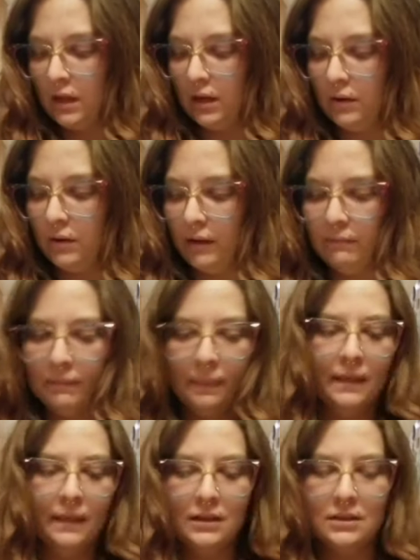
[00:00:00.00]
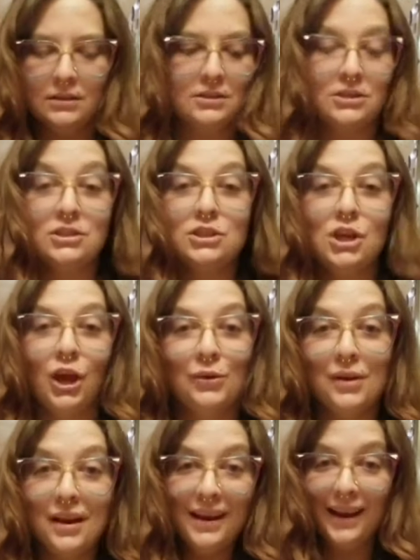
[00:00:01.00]
Okay, so
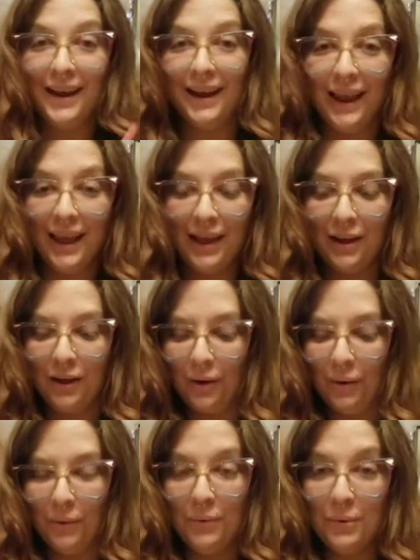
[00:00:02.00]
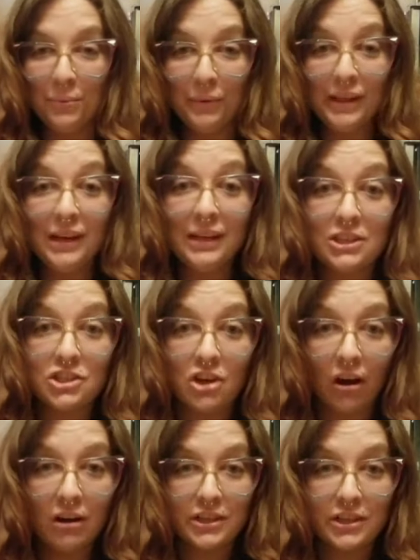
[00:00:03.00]
now we need to
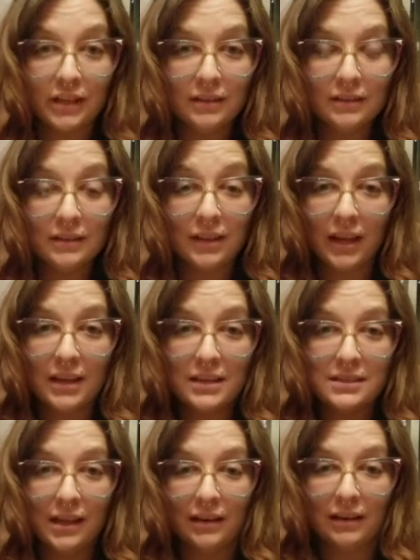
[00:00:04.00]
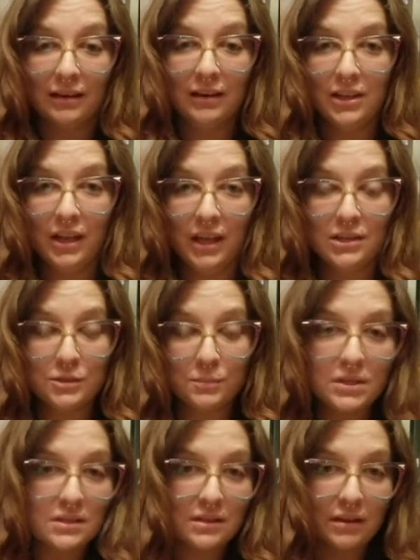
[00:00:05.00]
charge it. Like I said, you can't just
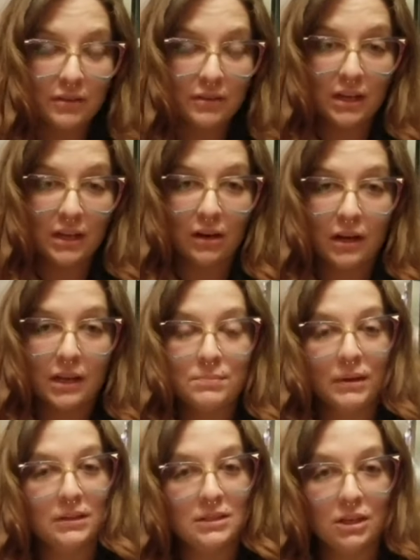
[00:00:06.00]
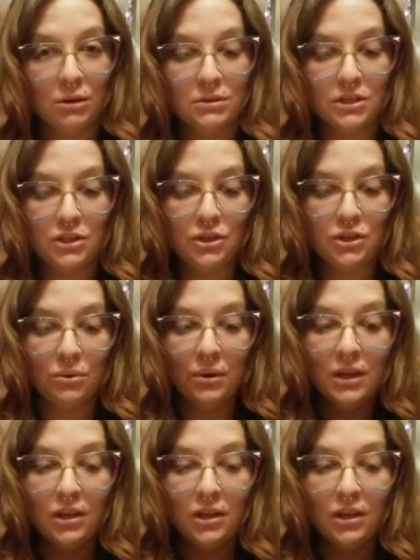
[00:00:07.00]
put stuff in here and expect it to know what to do.